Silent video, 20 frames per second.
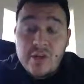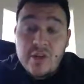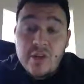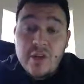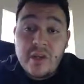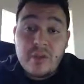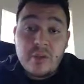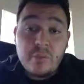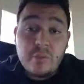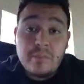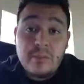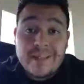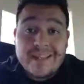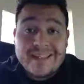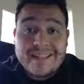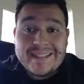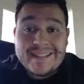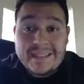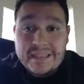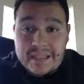you get to
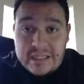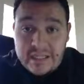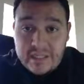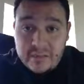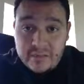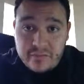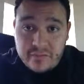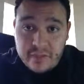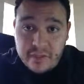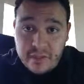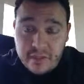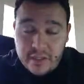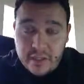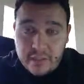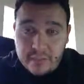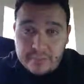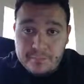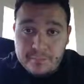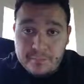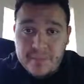play a different game.